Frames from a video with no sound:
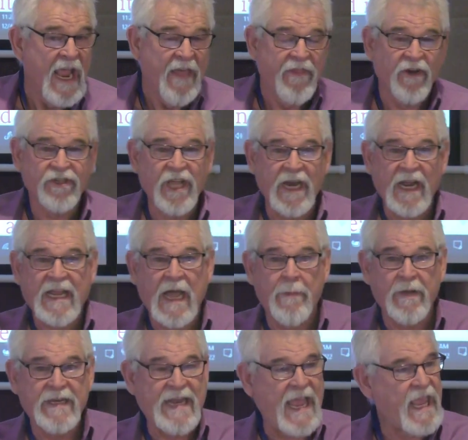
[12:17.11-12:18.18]
There's going to
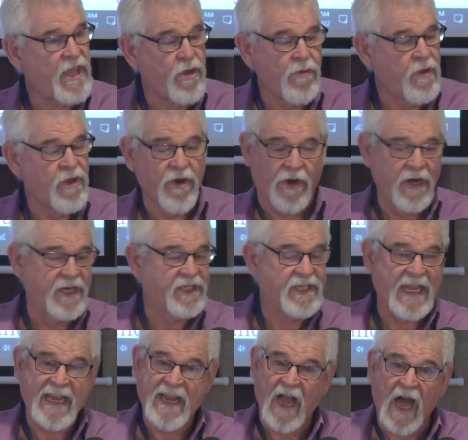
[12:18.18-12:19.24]
come a day you're going to
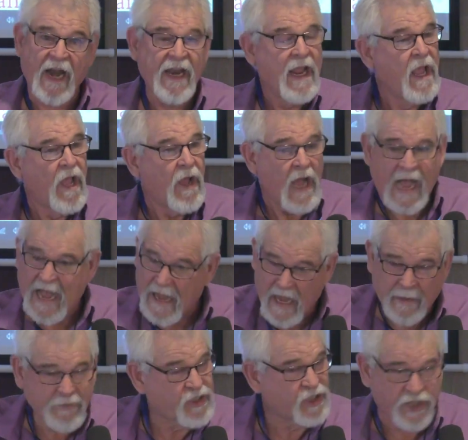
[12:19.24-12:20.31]
say, God,
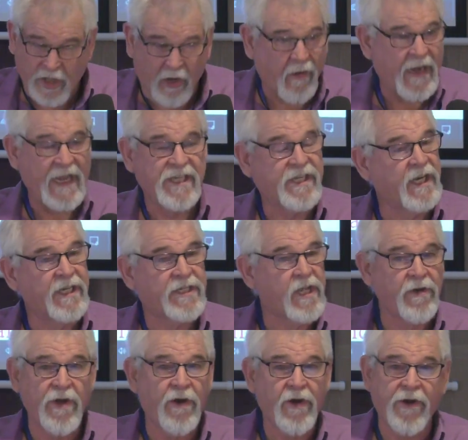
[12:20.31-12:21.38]
I'm sorry. He's going to
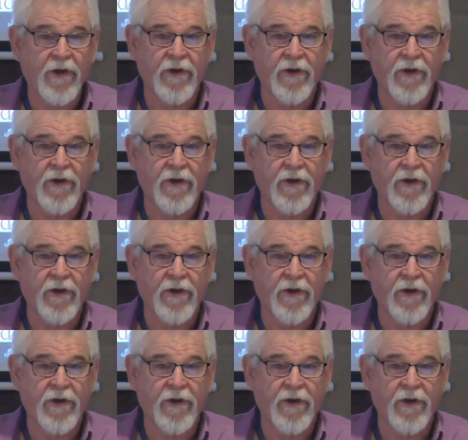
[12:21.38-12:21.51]
say, no.